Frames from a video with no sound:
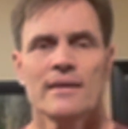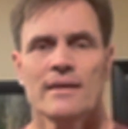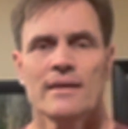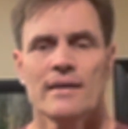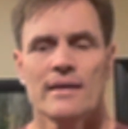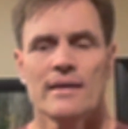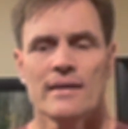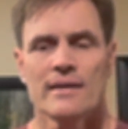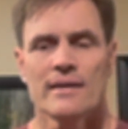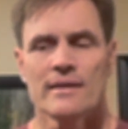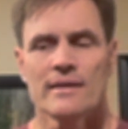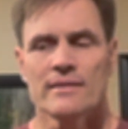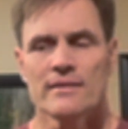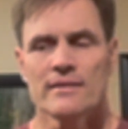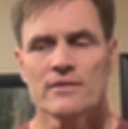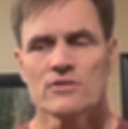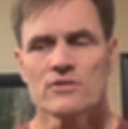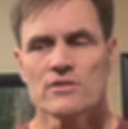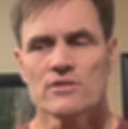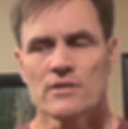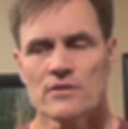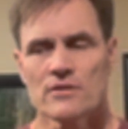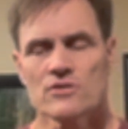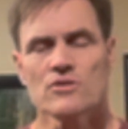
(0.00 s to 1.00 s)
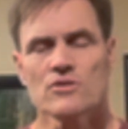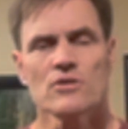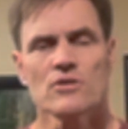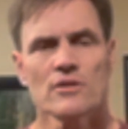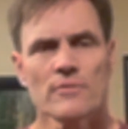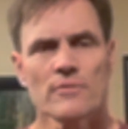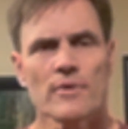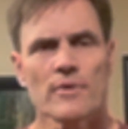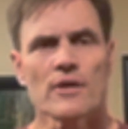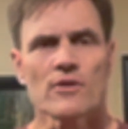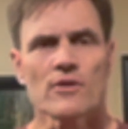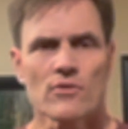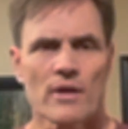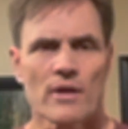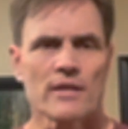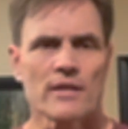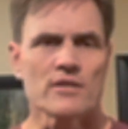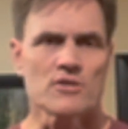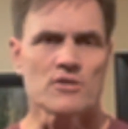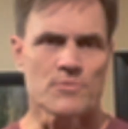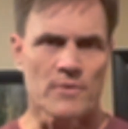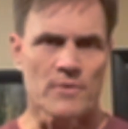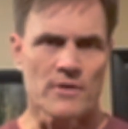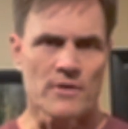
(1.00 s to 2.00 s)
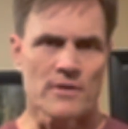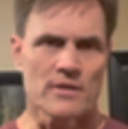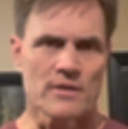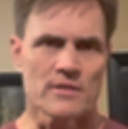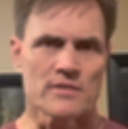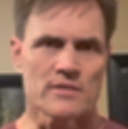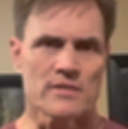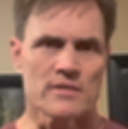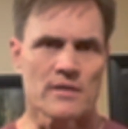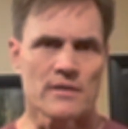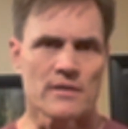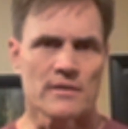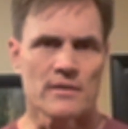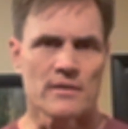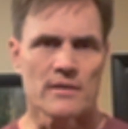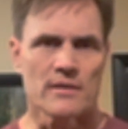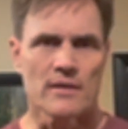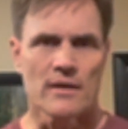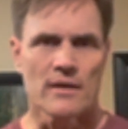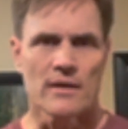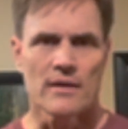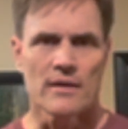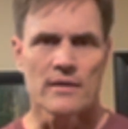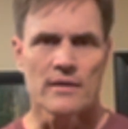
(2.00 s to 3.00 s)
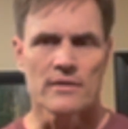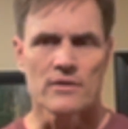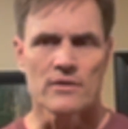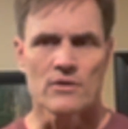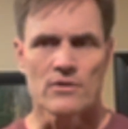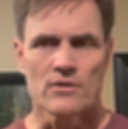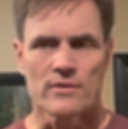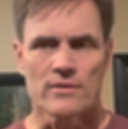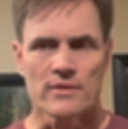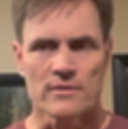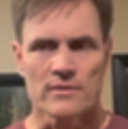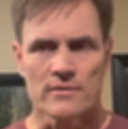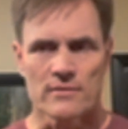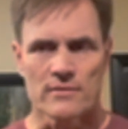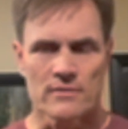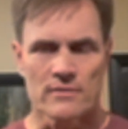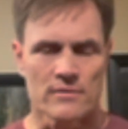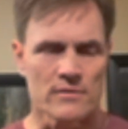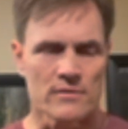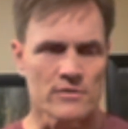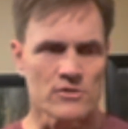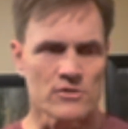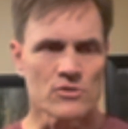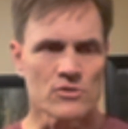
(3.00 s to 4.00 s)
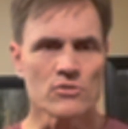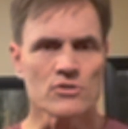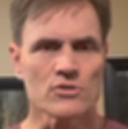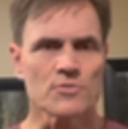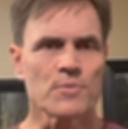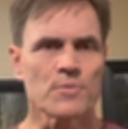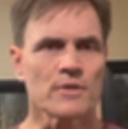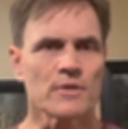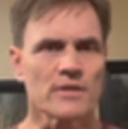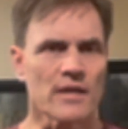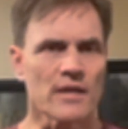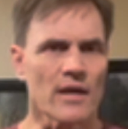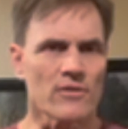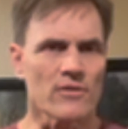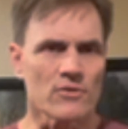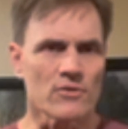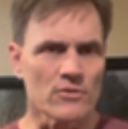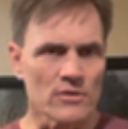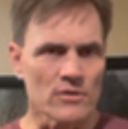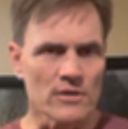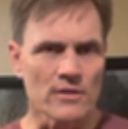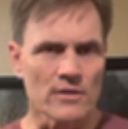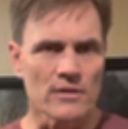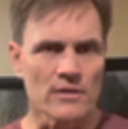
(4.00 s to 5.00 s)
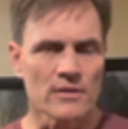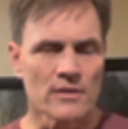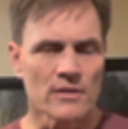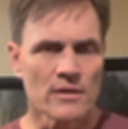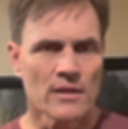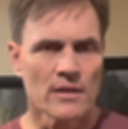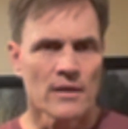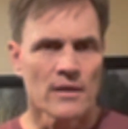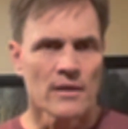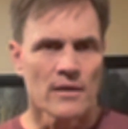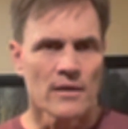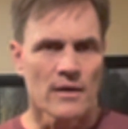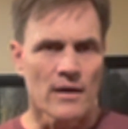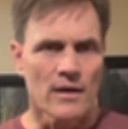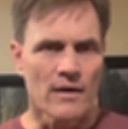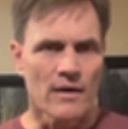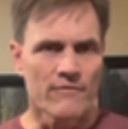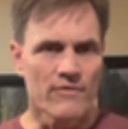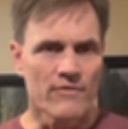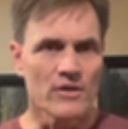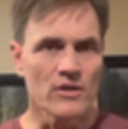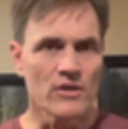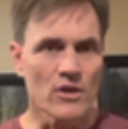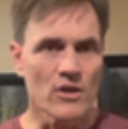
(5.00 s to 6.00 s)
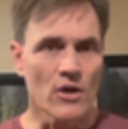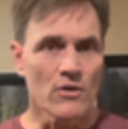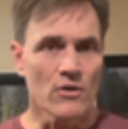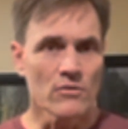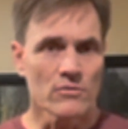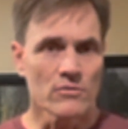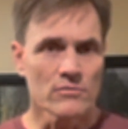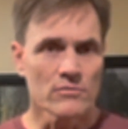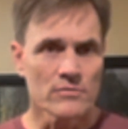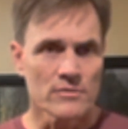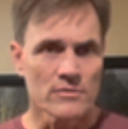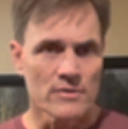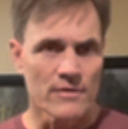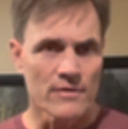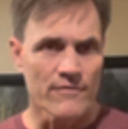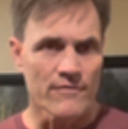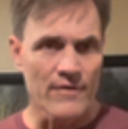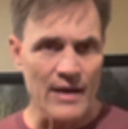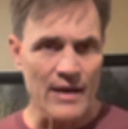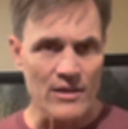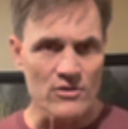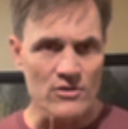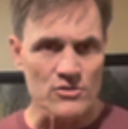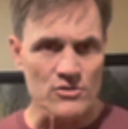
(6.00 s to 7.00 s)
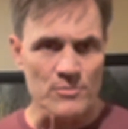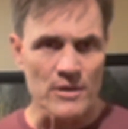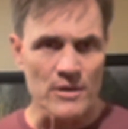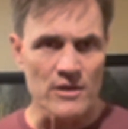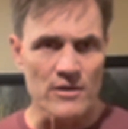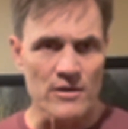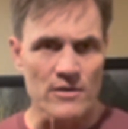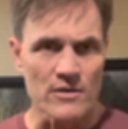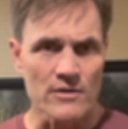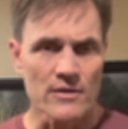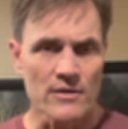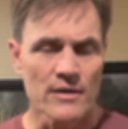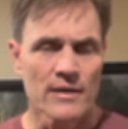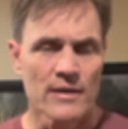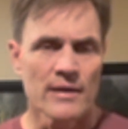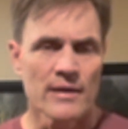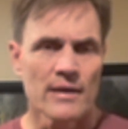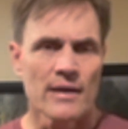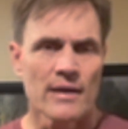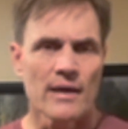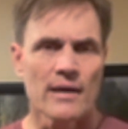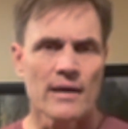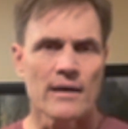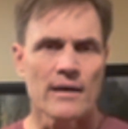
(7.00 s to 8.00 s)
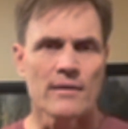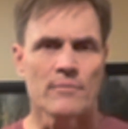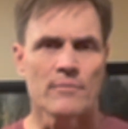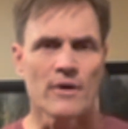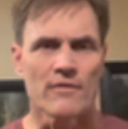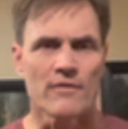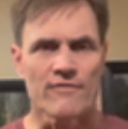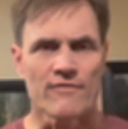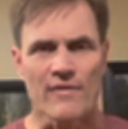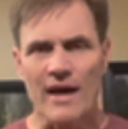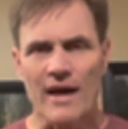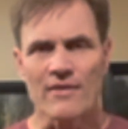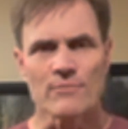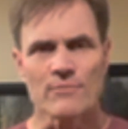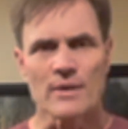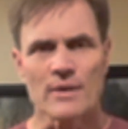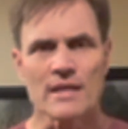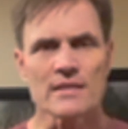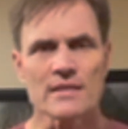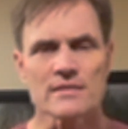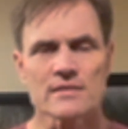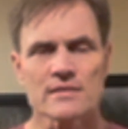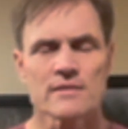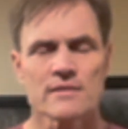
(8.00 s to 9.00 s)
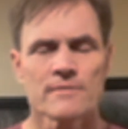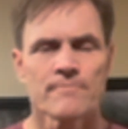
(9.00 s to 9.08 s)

And it's it's going to be a great experience. And, uh, you know, the students put together a little uh, video that follows me here, uh, about five minutes